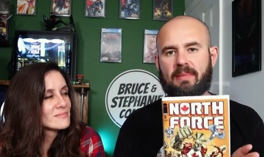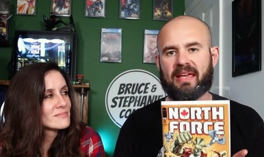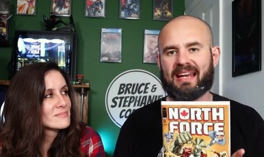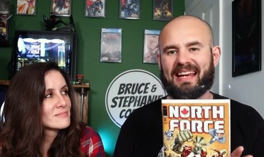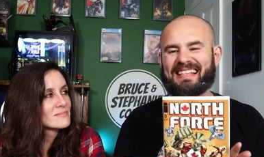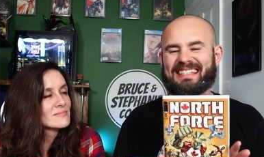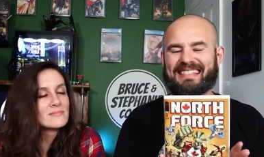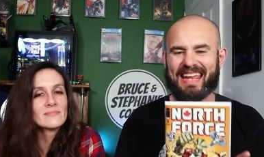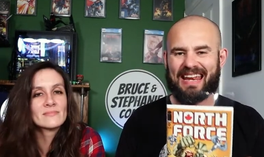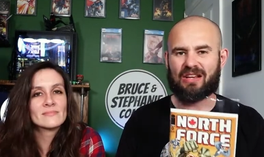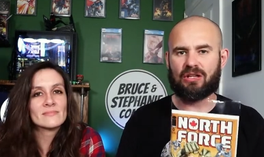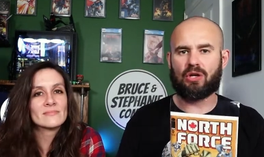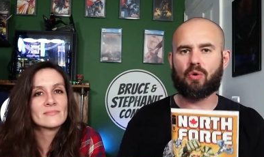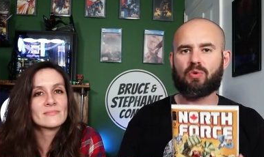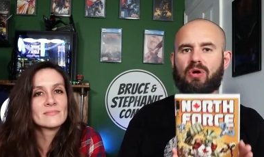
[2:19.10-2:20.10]
Speaker 1: to make it a
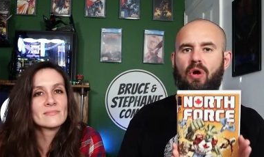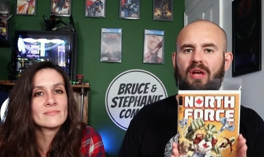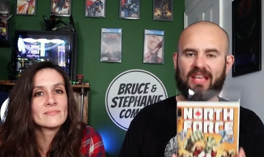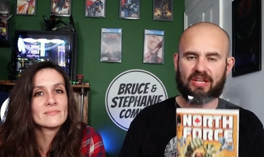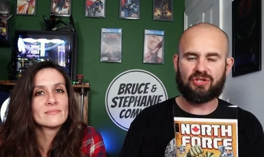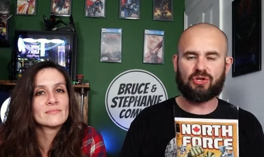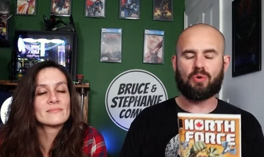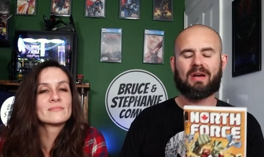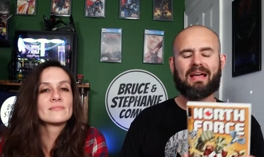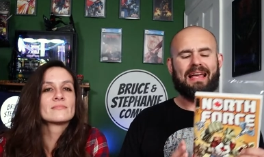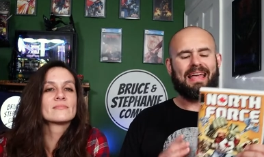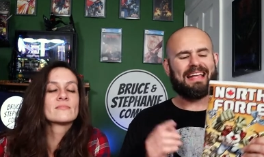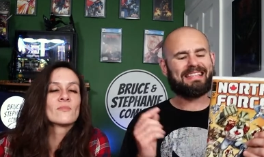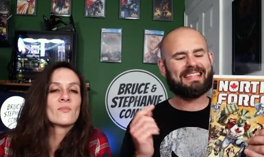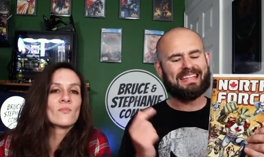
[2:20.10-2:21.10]
standalone issue.
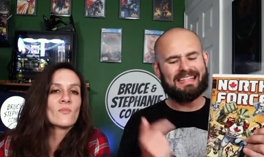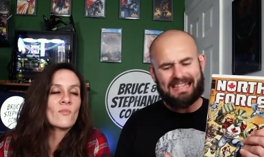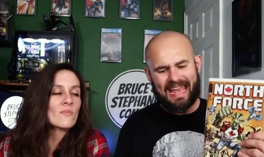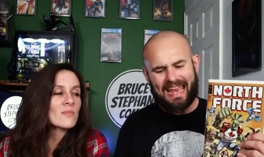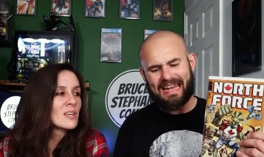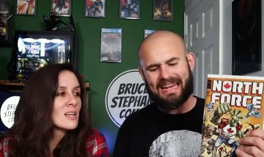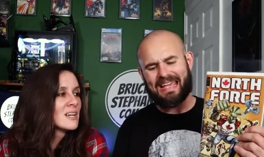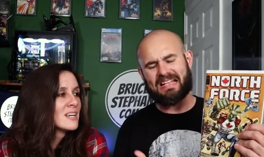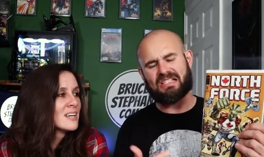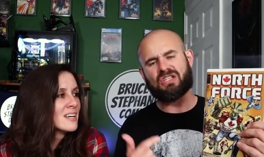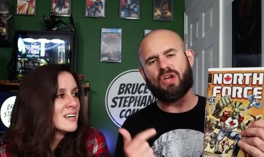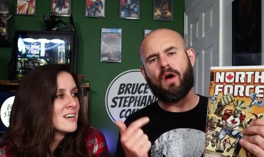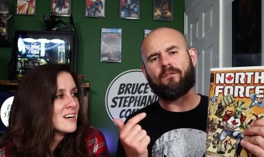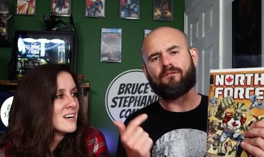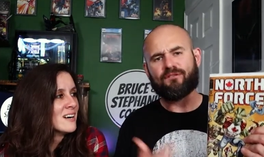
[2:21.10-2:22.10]
It's
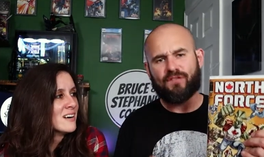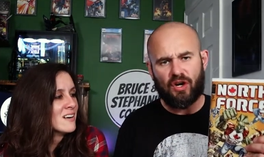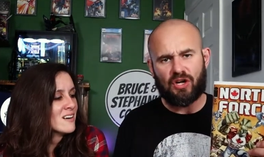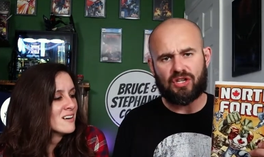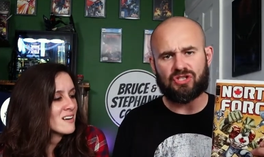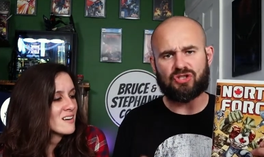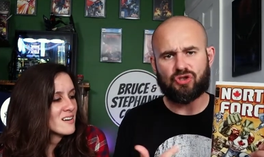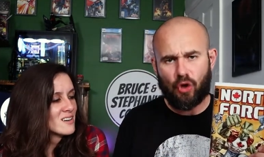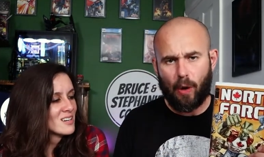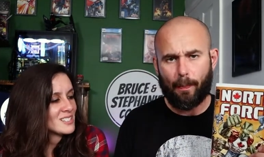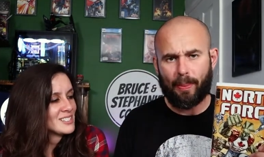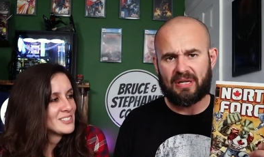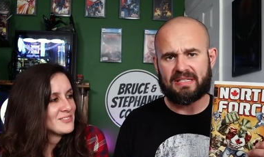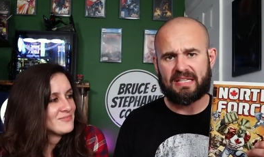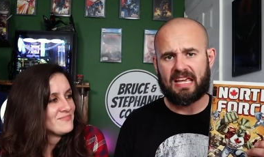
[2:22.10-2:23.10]
Canadians' first
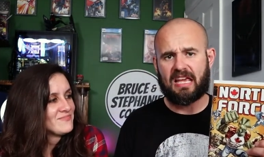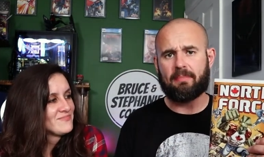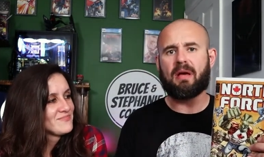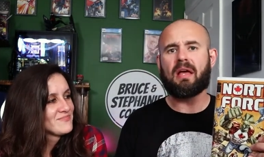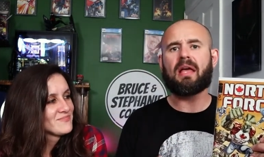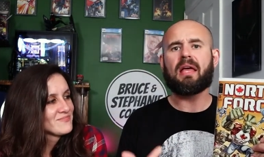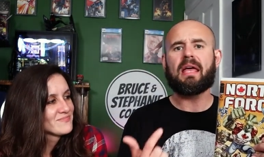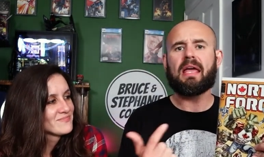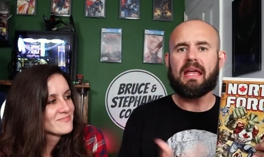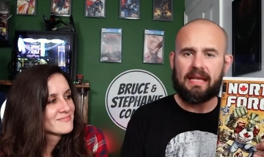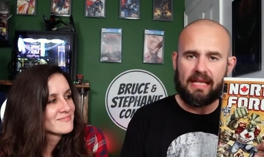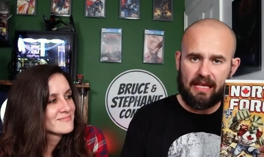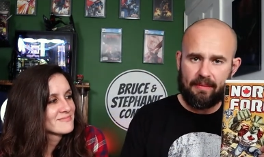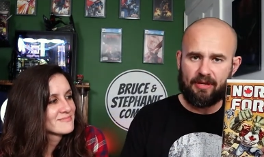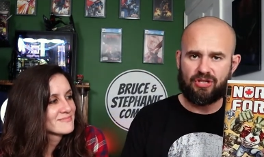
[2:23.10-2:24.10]
super team
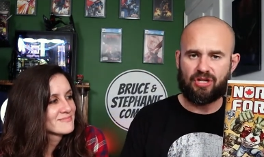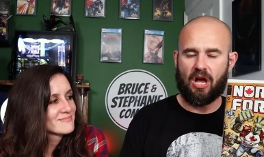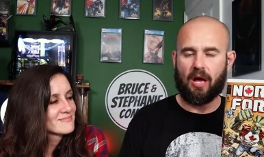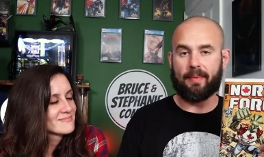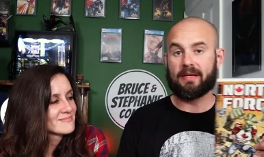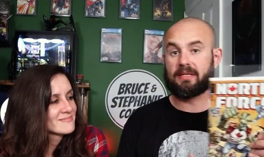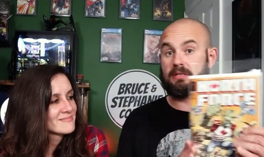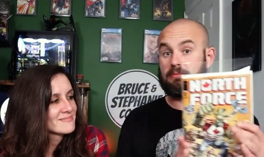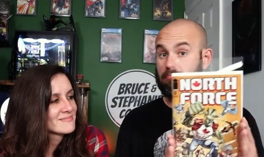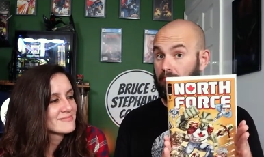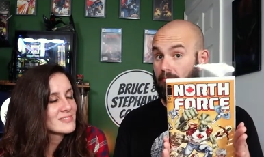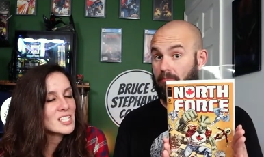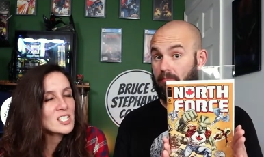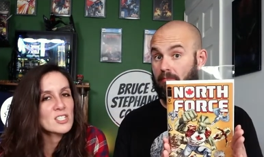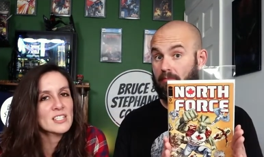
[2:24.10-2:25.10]
in Image Comics.
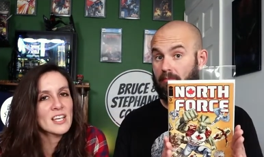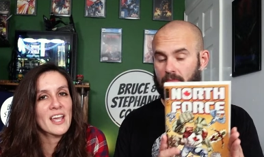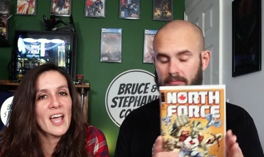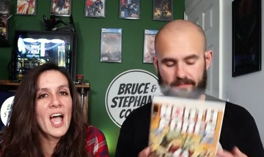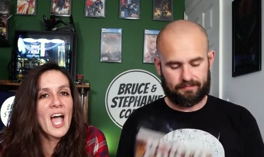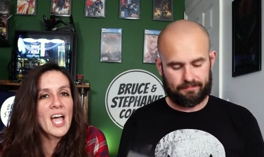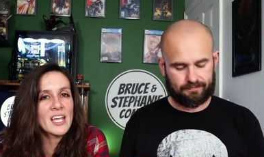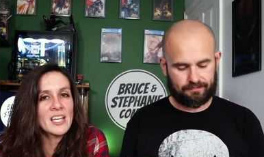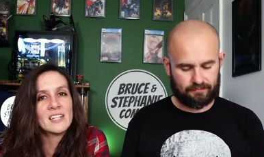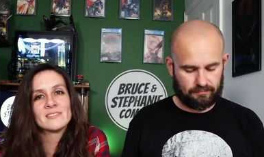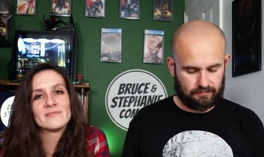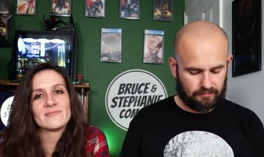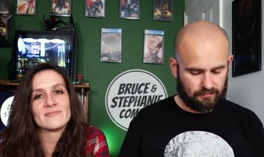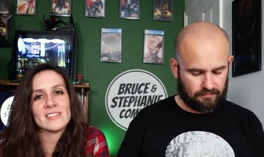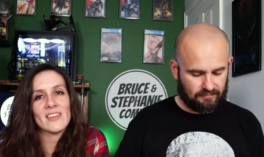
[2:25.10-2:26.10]
Speaker 2: They just say "ay"
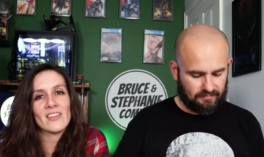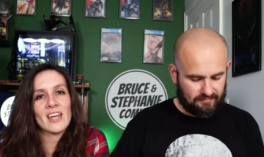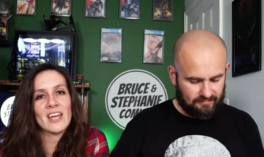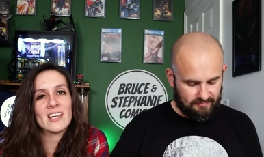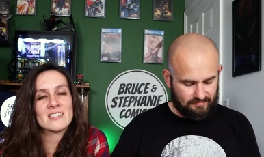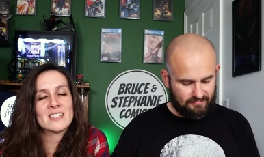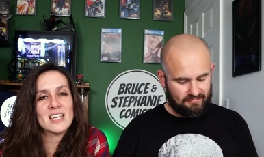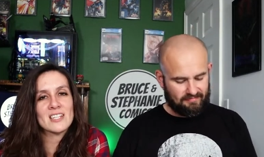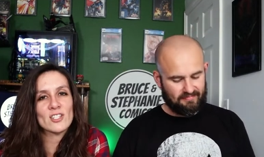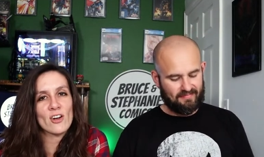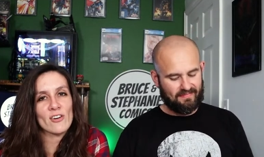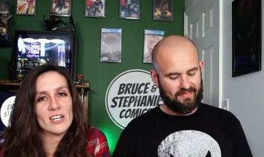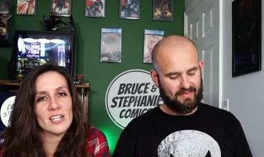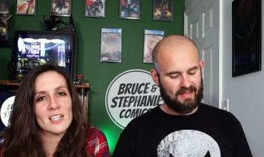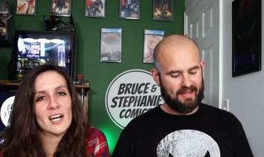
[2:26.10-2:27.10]
and they say
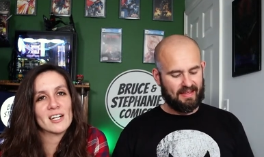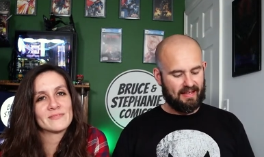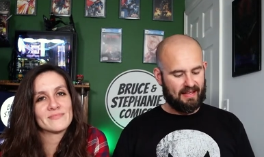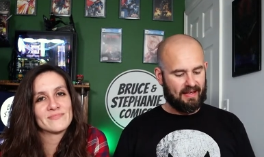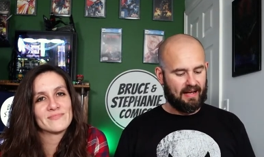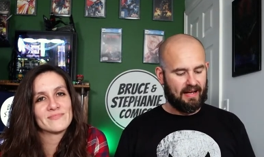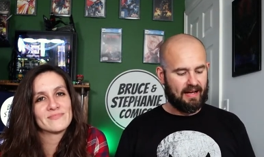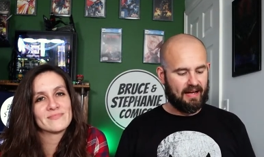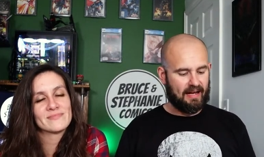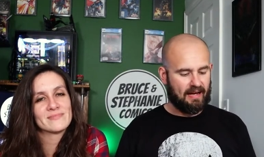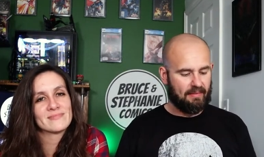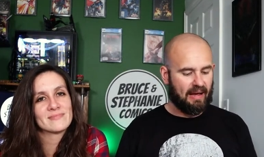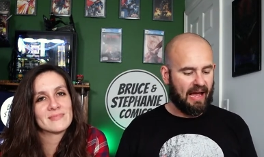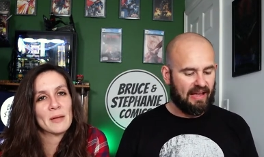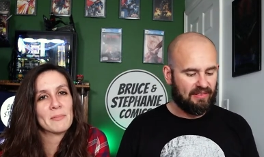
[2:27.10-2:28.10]
sorry a lot.
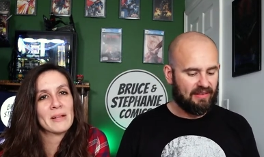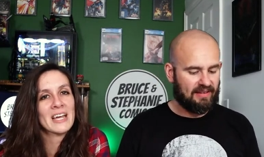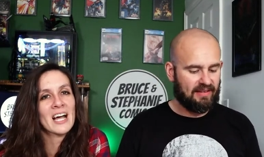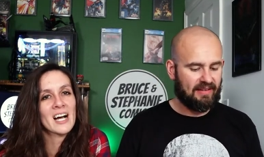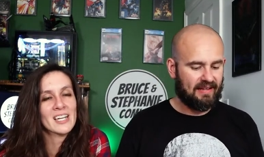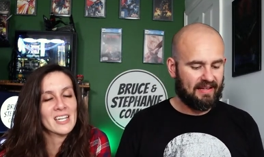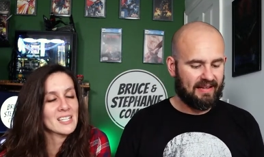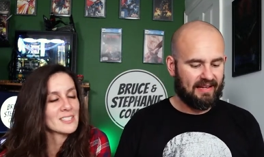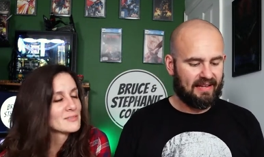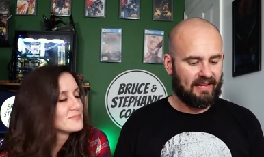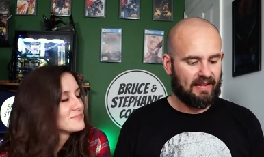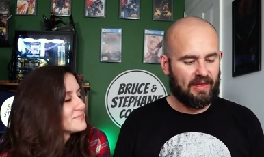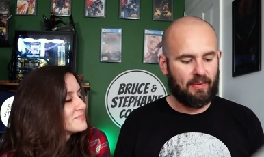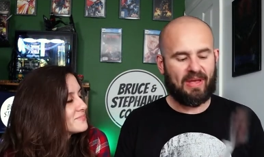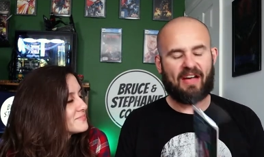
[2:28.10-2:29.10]
Um,
Speaker 1: they I play hockey.
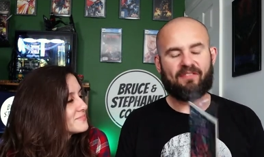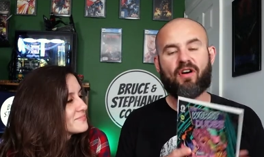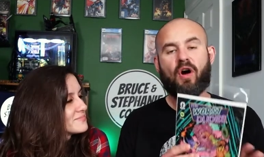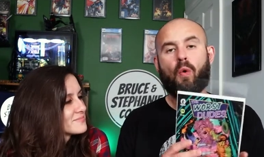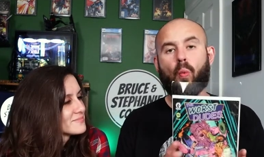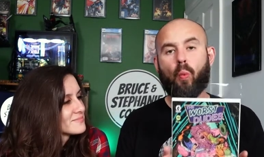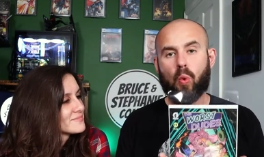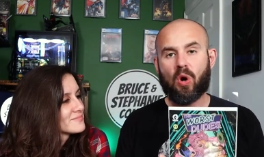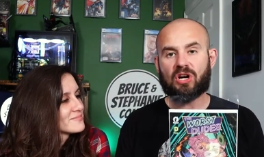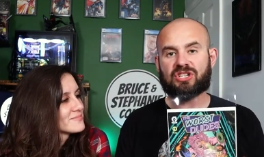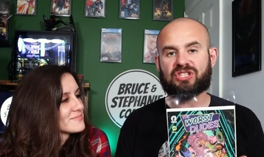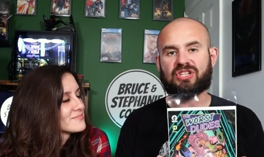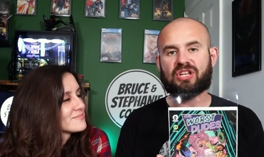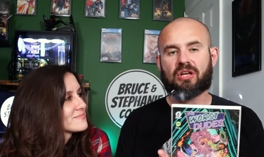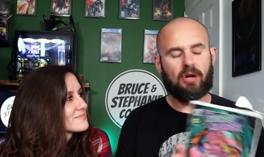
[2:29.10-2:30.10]
And then we have worst,